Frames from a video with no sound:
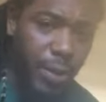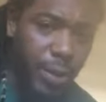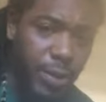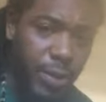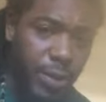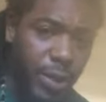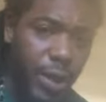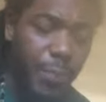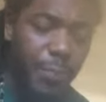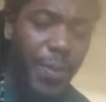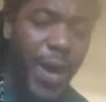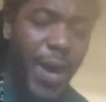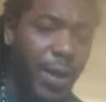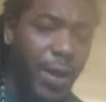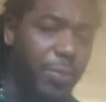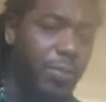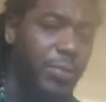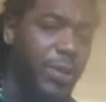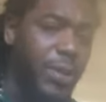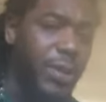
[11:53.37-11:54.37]
is
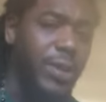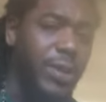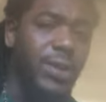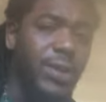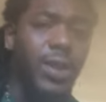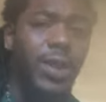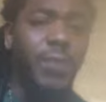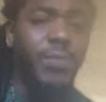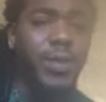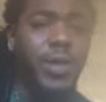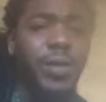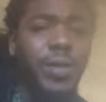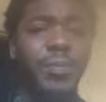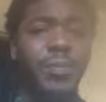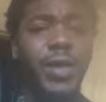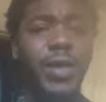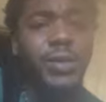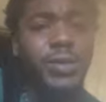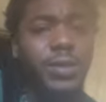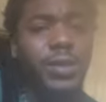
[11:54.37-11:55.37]
compatible to the sun, but it
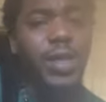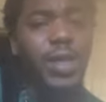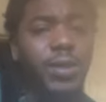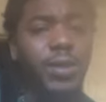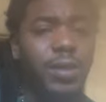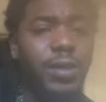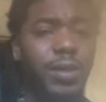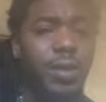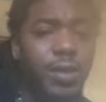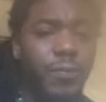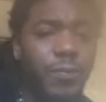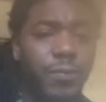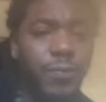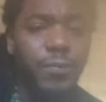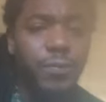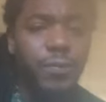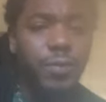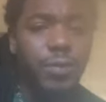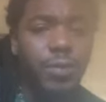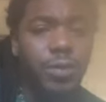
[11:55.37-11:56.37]
means nothing if
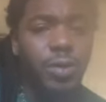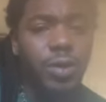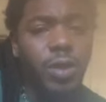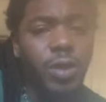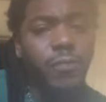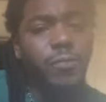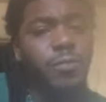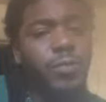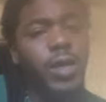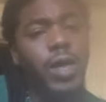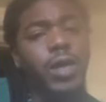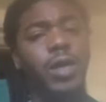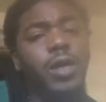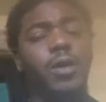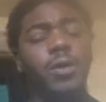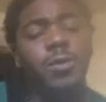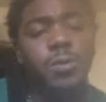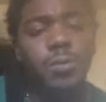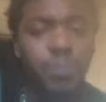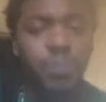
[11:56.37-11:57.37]
you're not
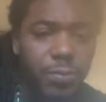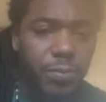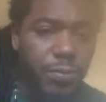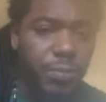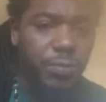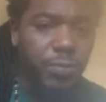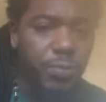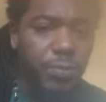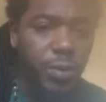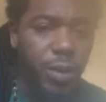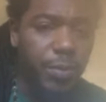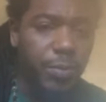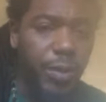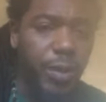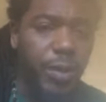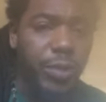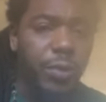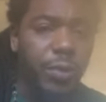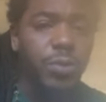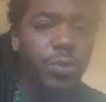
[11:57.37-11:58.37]
going to, you know what
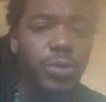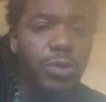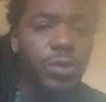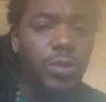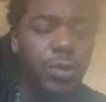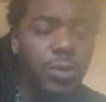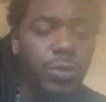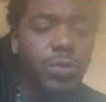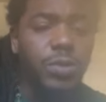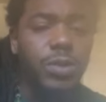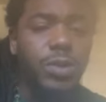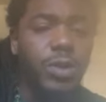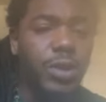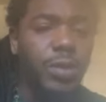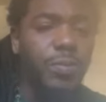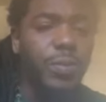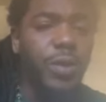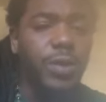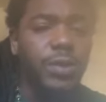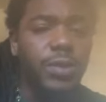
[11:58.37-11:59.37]
I mean, use it to
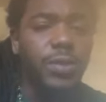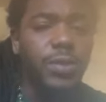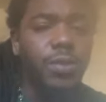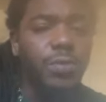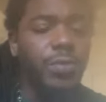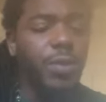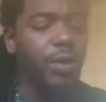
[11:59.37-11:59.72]
the best of your